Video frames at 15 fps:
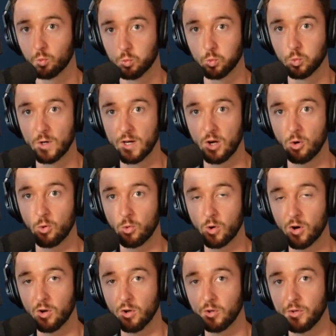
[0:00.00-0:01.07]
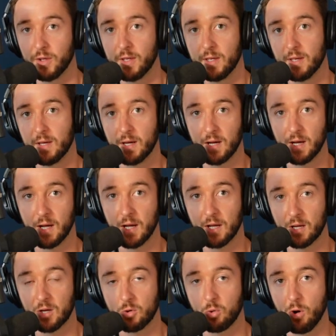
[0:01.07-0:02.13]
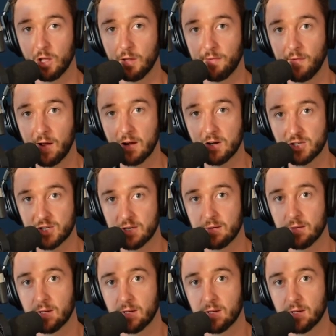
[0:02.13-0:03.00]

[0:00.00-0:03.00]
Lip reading: real world qualifiers.